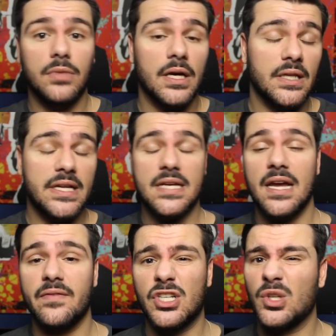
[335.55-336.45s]
Luckily, it's
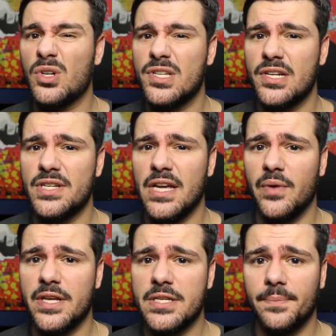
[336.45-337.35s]
kind of a shorter series anyways.